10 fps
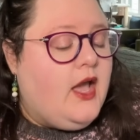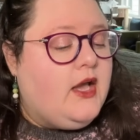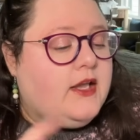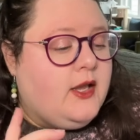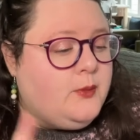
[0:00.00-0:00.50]

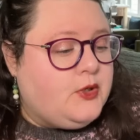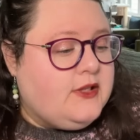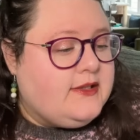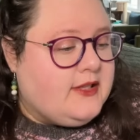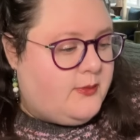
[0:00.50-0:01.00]

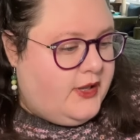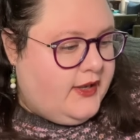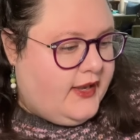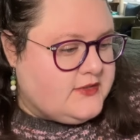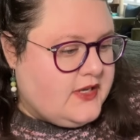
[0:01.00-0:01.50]
Kimberly Lemming
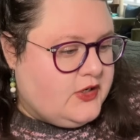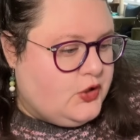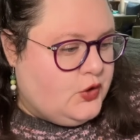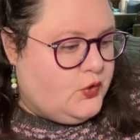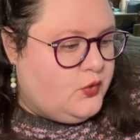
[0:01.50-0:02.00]
has a
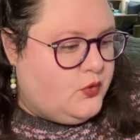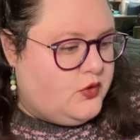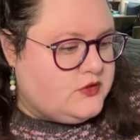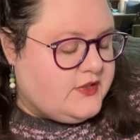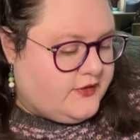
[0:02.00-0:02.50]
new
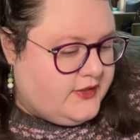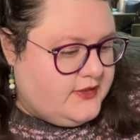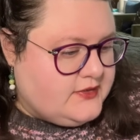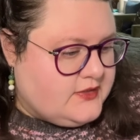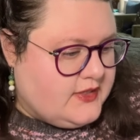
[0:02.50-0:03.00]

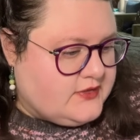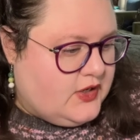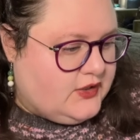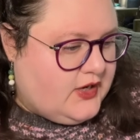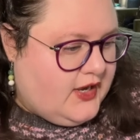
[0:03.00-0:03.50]
series that's
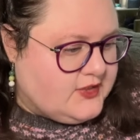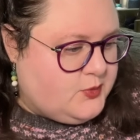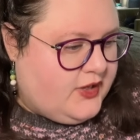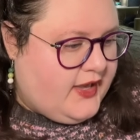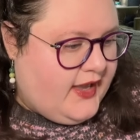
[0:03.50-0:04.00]
called
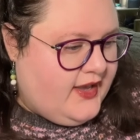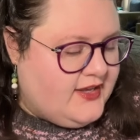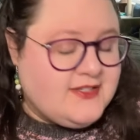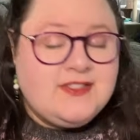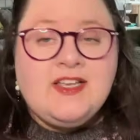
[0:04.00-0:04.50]
Cosmic
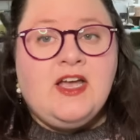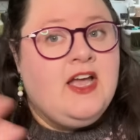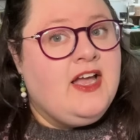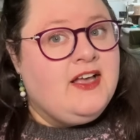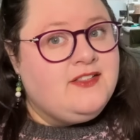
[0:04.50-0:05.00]
Chaos.
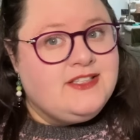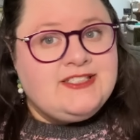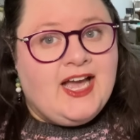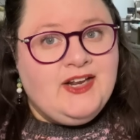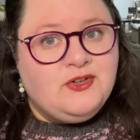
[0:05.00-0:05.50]
The
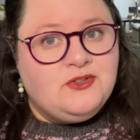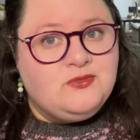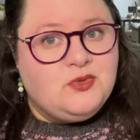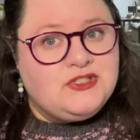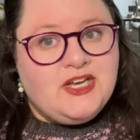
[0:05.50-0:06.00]

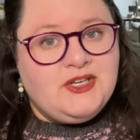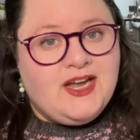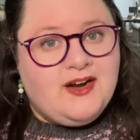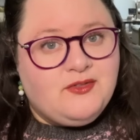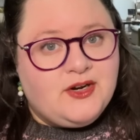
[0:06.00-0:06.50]
title will tell you
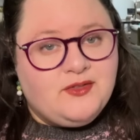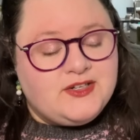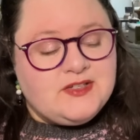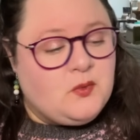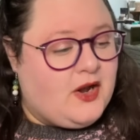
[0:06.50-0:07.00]
every
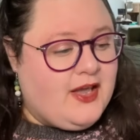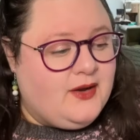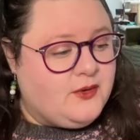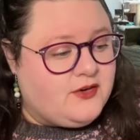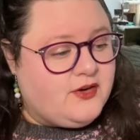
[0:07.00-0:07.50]
reason why I
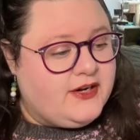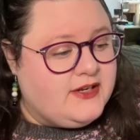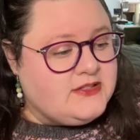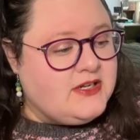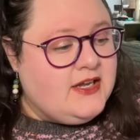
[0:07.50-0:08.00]
want to read
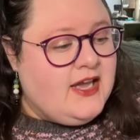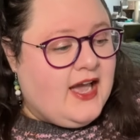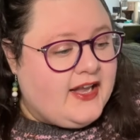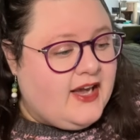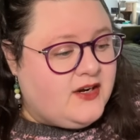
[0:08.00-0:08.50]
it.
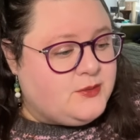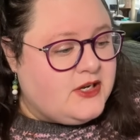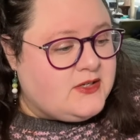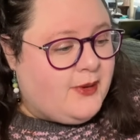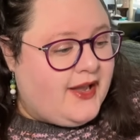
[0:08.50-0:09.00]
I got
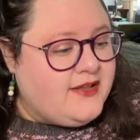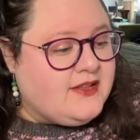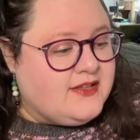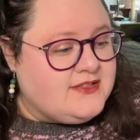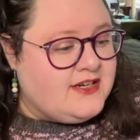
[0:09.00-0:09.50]
abducted by
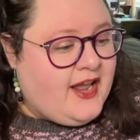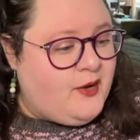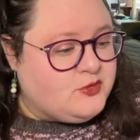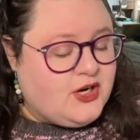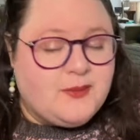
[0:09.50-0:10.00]
aliens and now
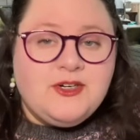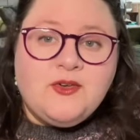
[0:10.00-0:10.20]
I'm trapped in a